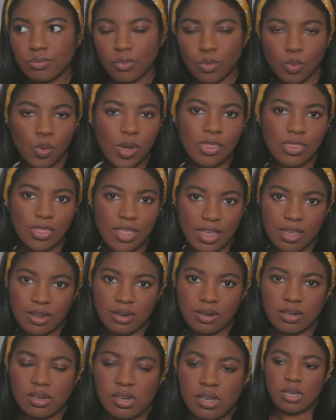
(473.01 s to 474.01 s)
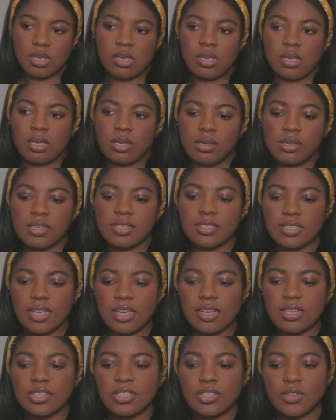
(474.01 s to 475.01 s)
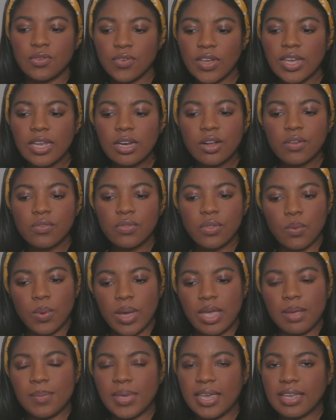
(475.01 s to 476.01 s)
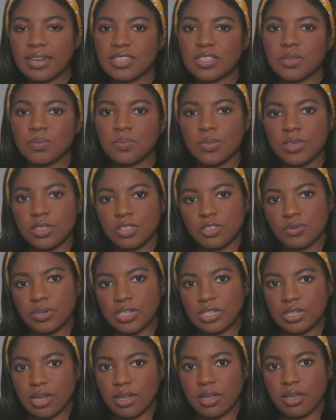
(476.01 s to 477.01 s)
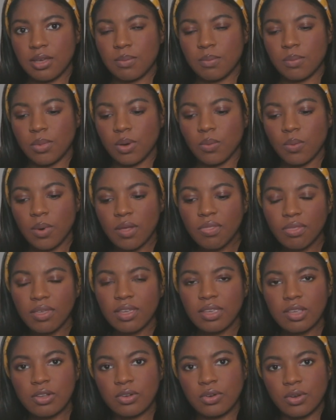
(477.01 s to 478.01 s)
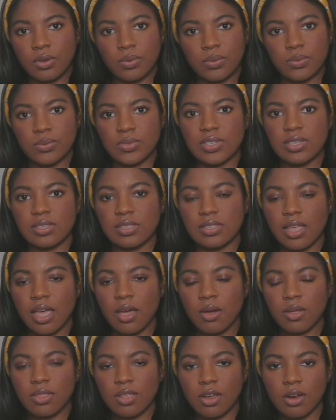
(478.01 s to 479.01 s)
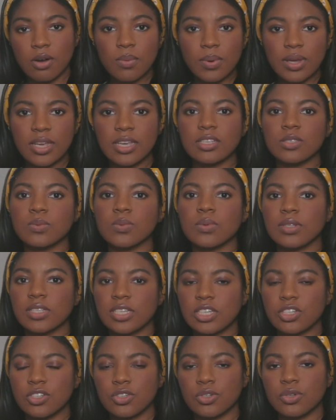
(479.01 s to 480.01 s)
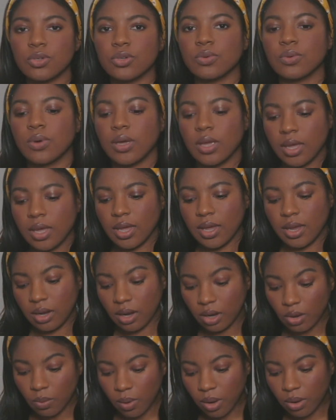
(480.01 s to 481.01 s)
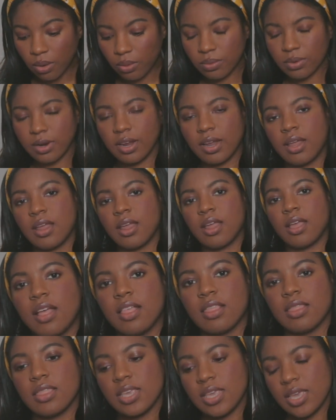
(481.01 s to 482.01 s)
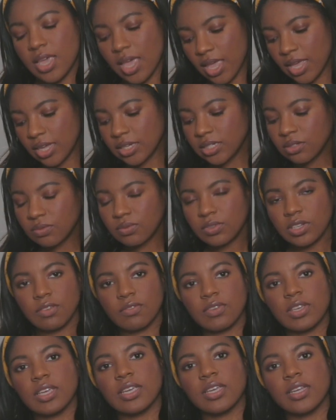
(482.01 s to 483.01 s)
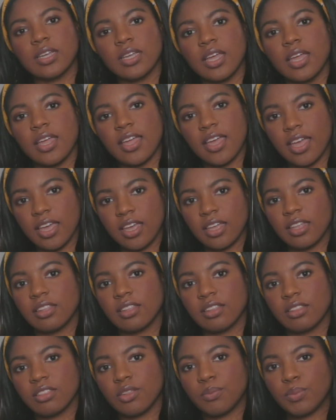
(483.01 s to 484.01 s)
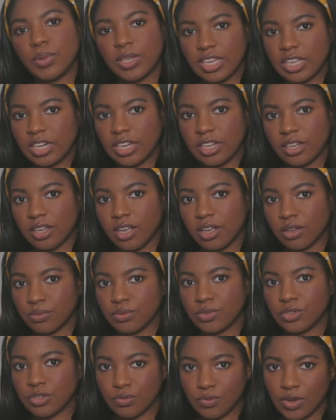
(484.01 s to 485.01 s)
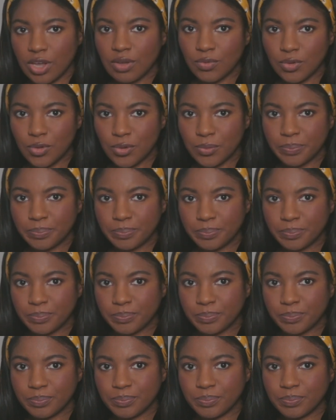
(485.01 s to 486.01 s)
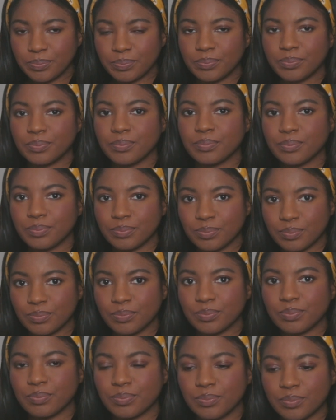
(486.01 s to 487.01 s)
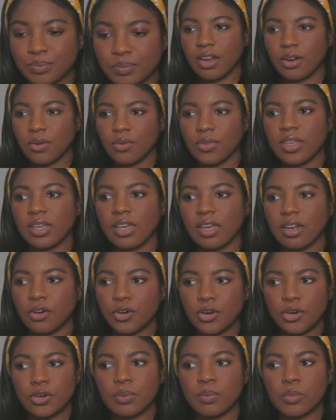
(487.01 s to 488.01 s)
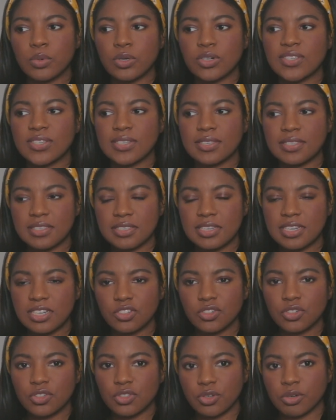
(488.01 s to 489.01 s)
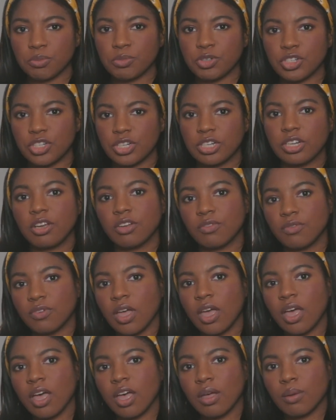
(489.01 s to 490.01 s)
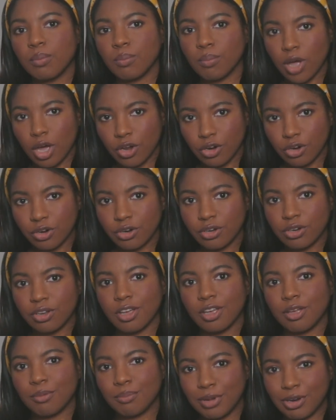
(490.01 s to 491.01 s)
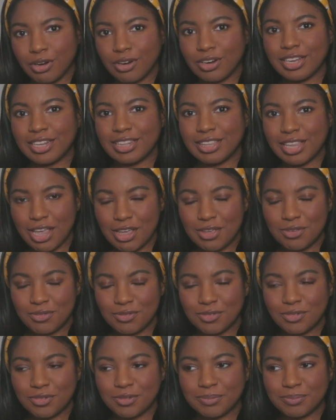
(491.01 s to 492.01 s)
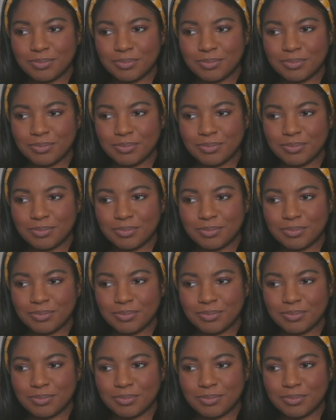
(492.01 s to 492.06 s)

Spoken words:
what then? He says the fate of the white man is a mystery to him, but one thing he knows is that their ways will lead to, and I quote, the end of living and the beginning of survival. Up until that point, I don't think I'd heard a more succinct description of modern American life.